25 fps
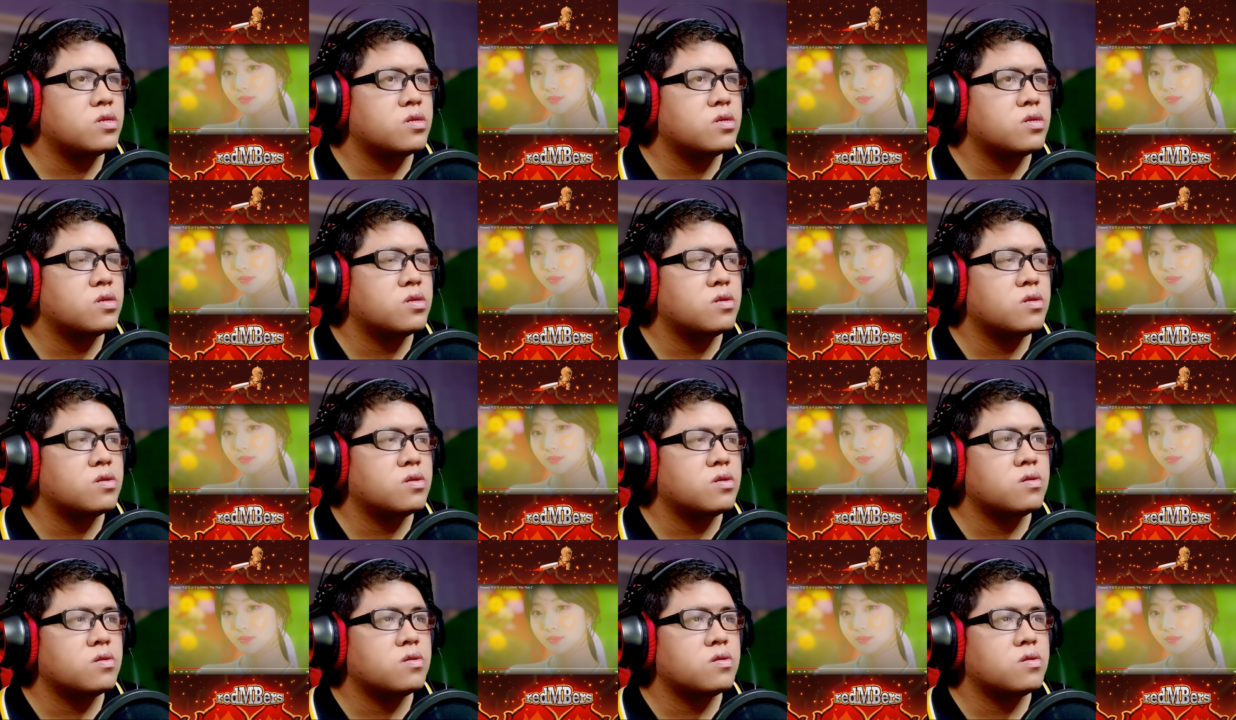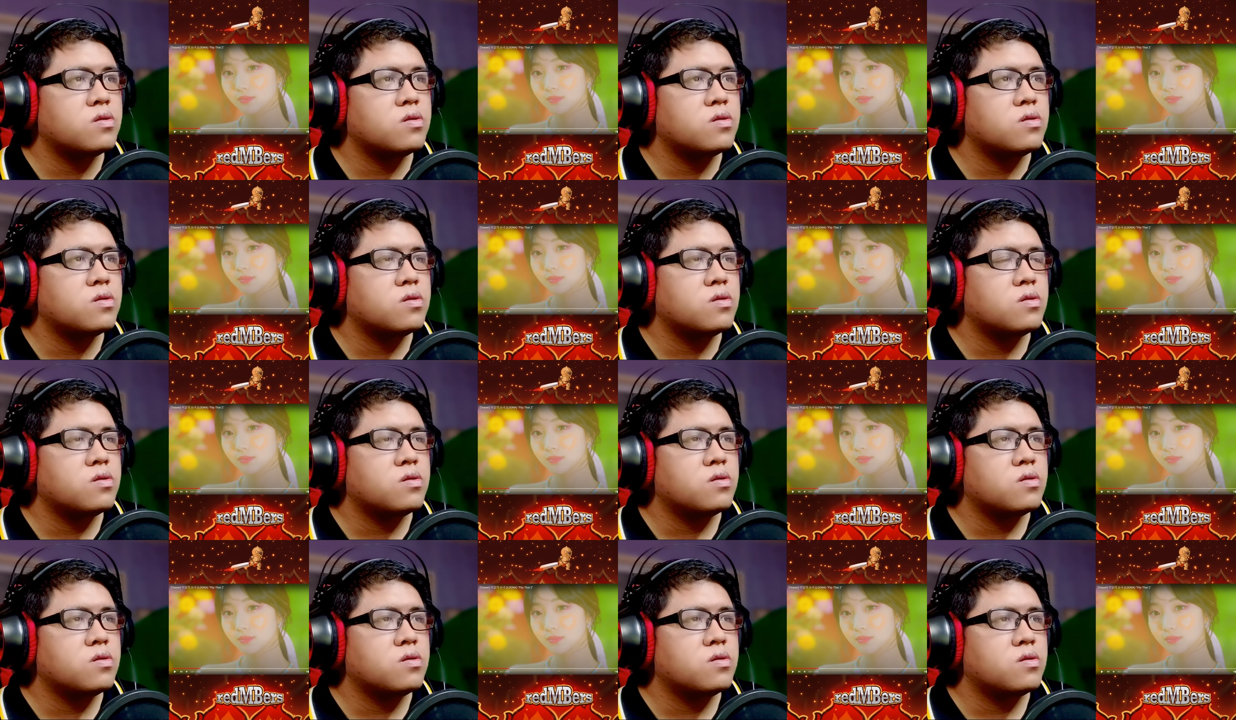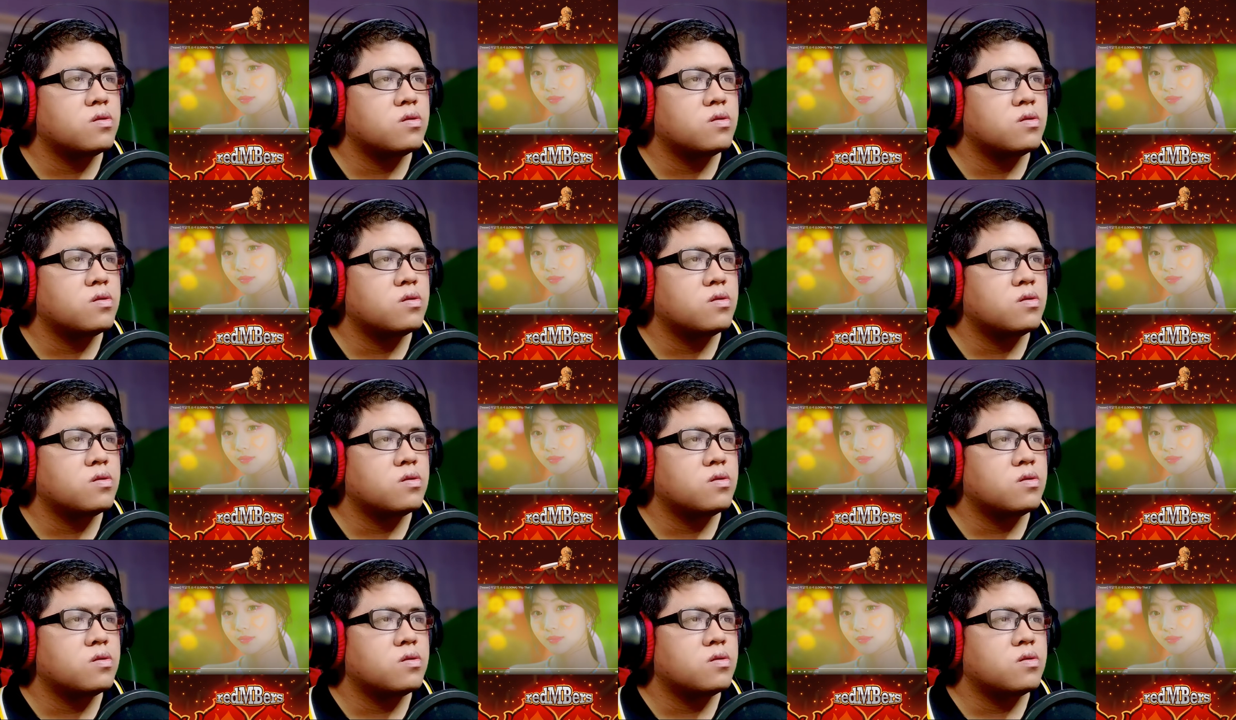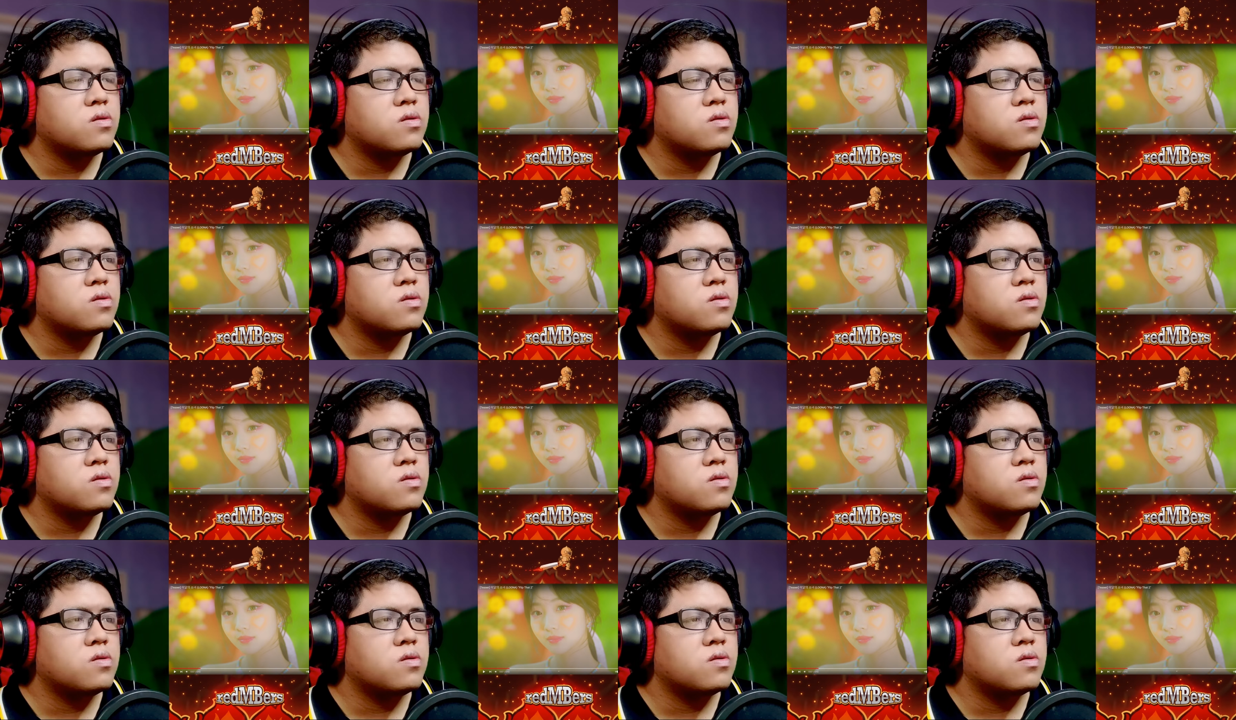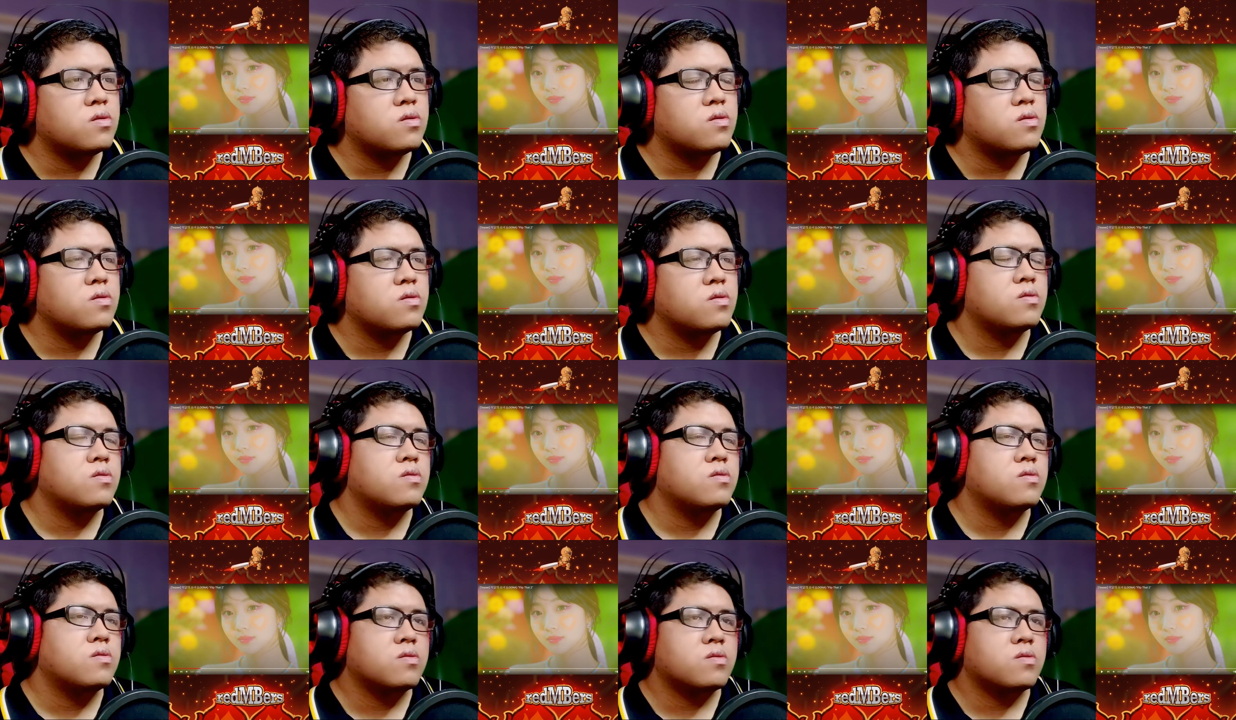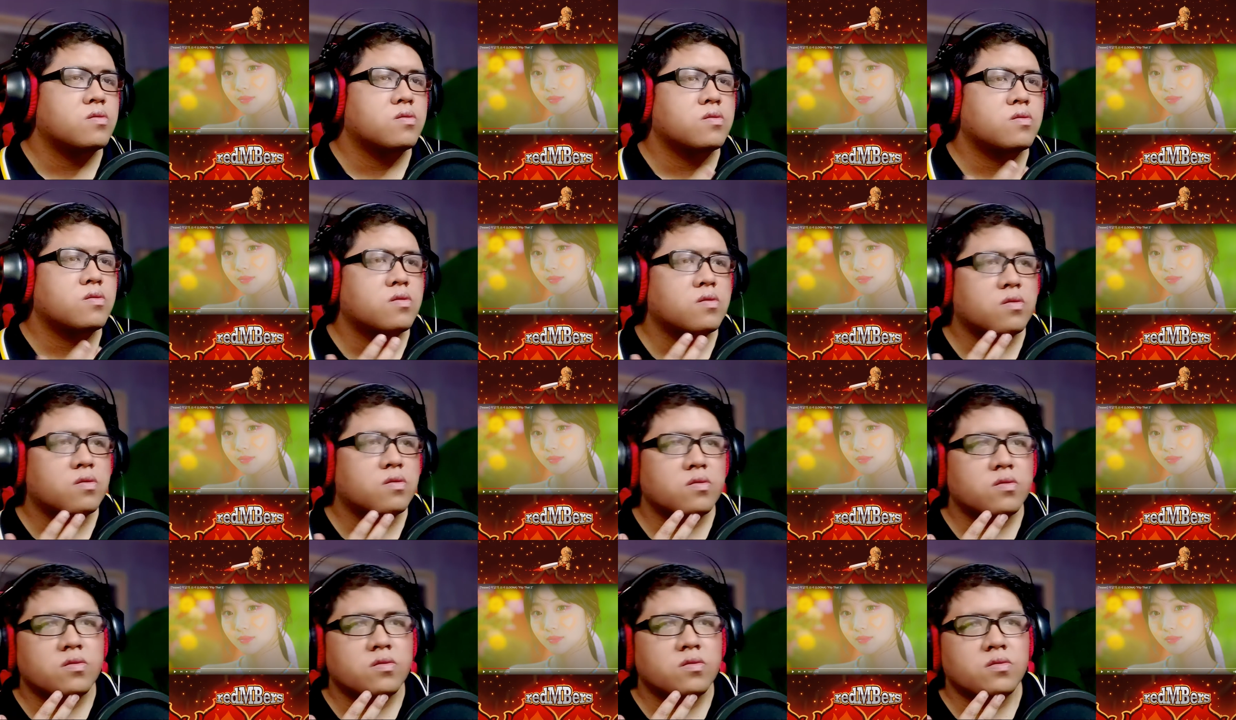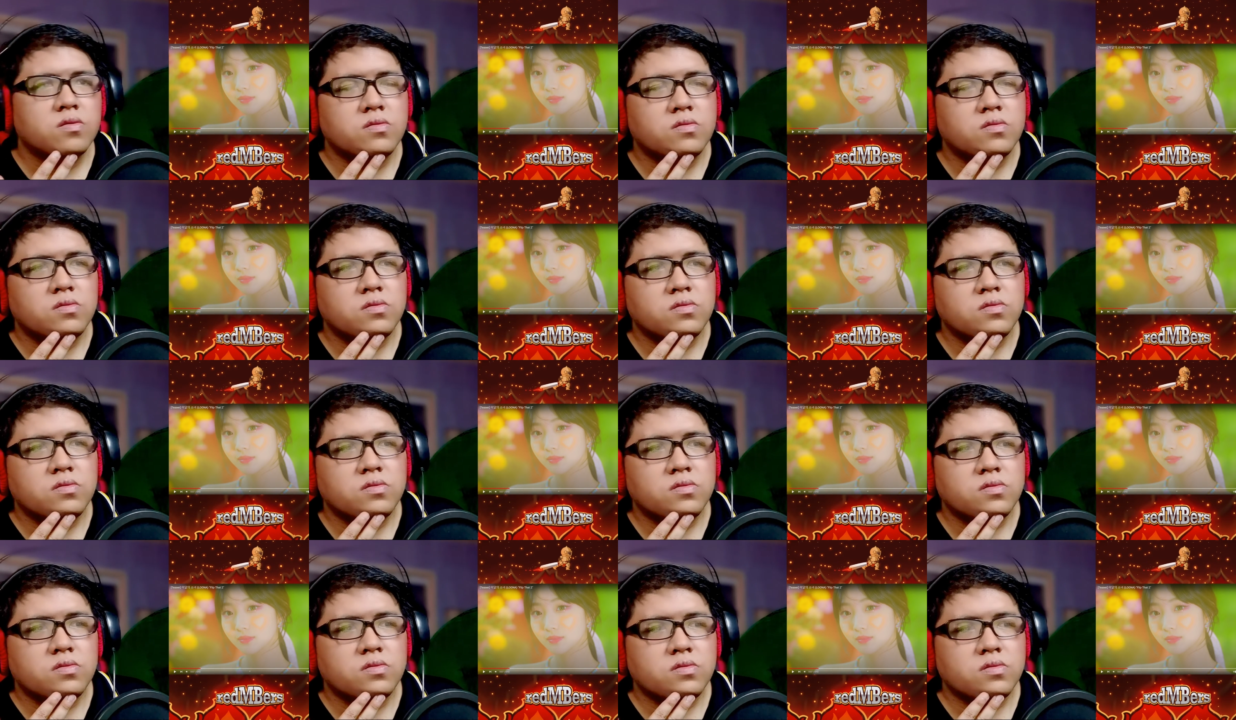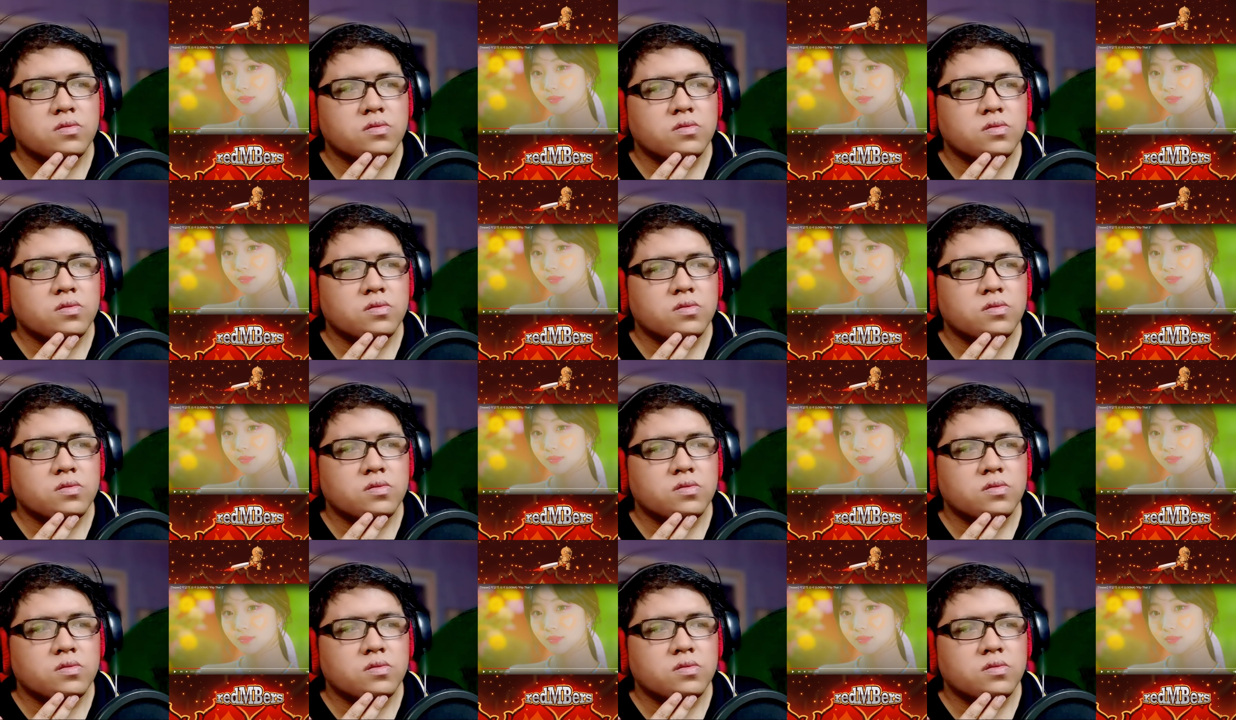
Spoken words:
(silence)